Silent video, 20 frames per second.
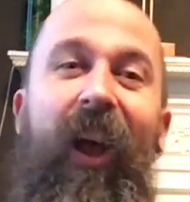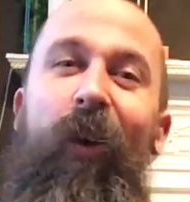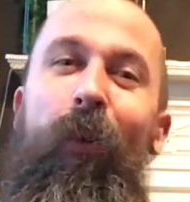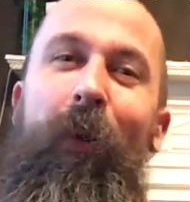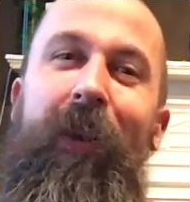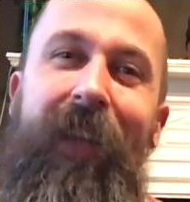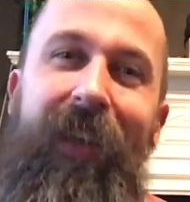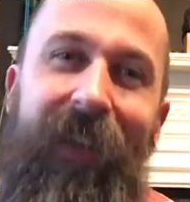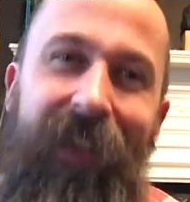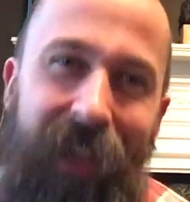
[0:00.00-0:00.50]

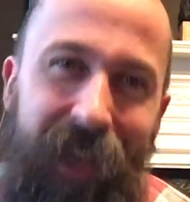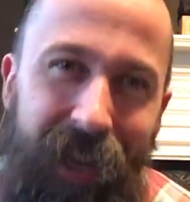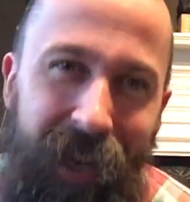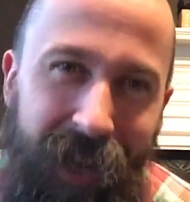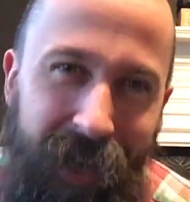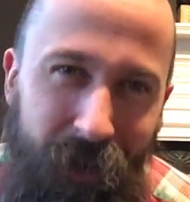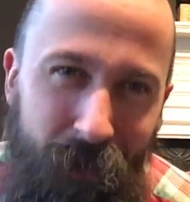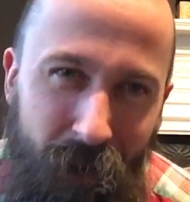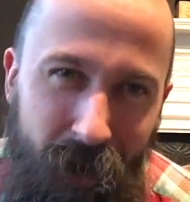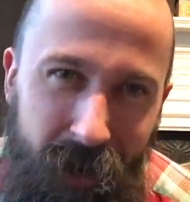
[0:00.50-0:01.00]
We didn't kill
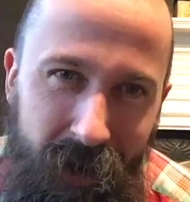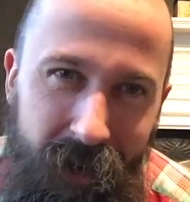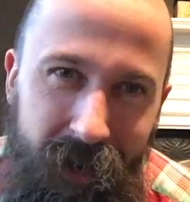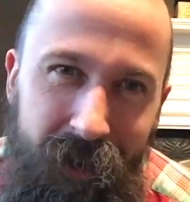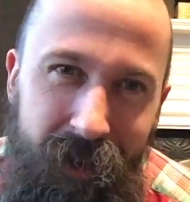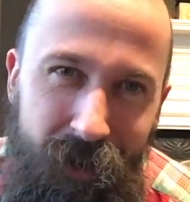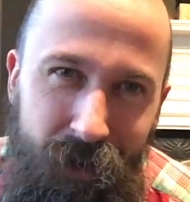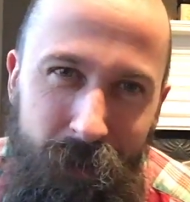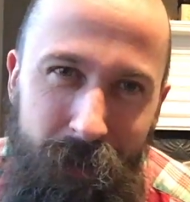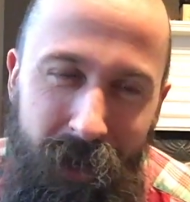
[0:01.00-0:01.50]

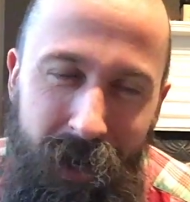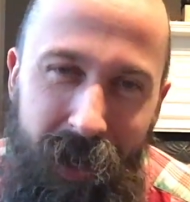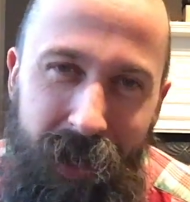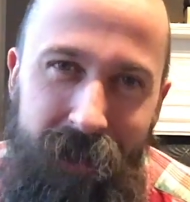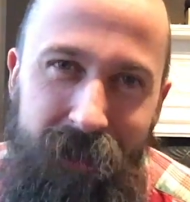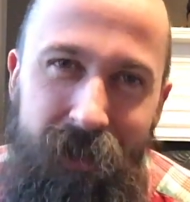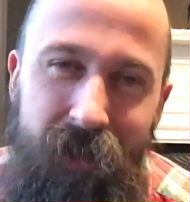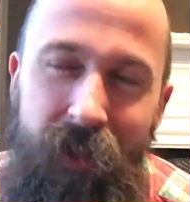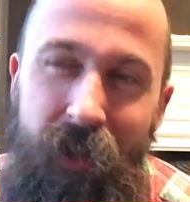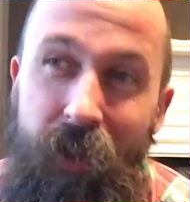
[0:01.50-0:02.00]
anyone, you'll be
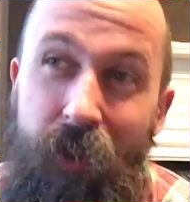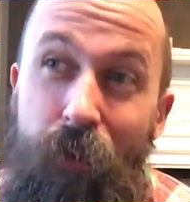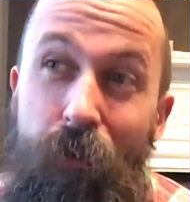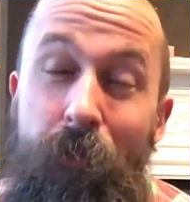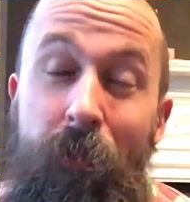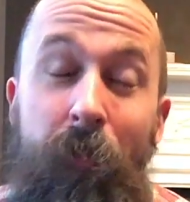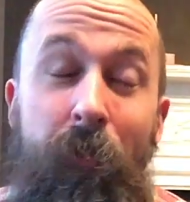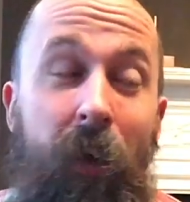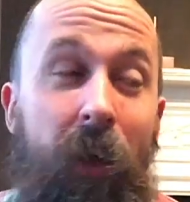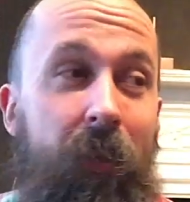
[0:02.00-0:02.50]
glad to know,
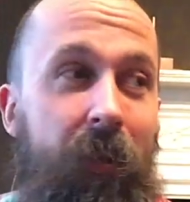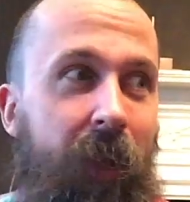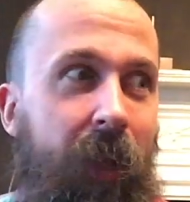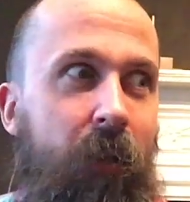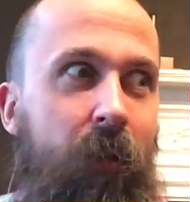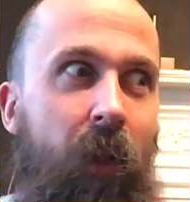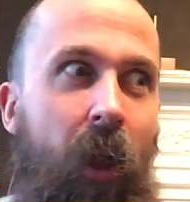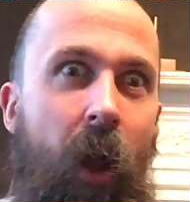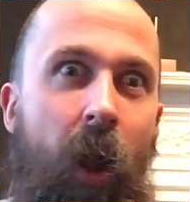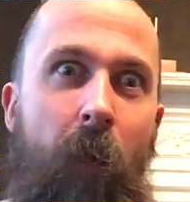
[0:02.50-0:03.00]
but by the
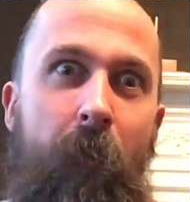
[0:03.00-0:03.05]
end,